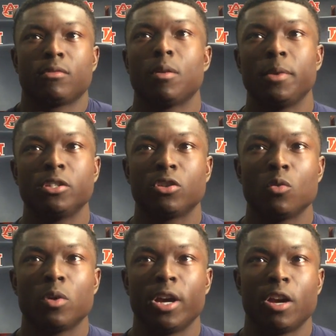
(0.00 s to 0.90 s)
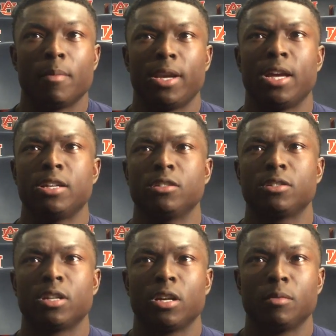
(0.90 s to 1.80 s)
I mean, so what? Everybody has their
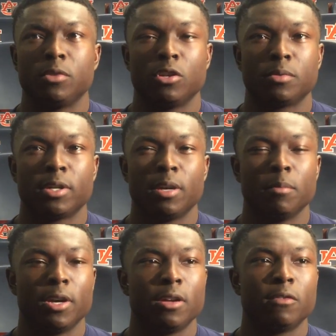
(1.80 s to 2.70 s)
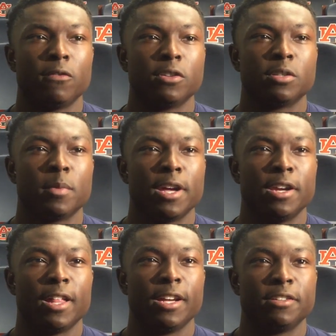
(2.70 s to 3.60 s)
time, you know what I'm saying? But for somebody
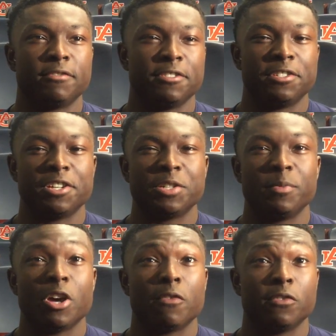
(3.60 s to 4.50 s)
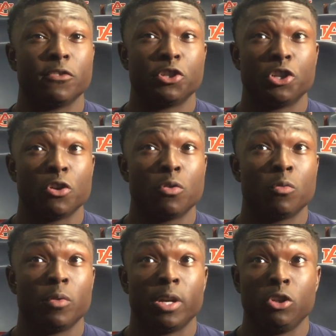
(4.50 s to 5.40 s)
like to judge me off of a show
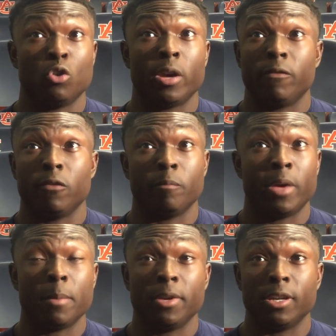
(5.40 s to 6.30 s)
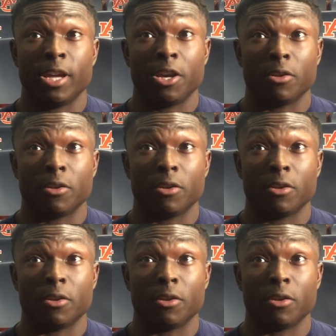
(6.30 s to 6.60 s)
where you don't have met me a day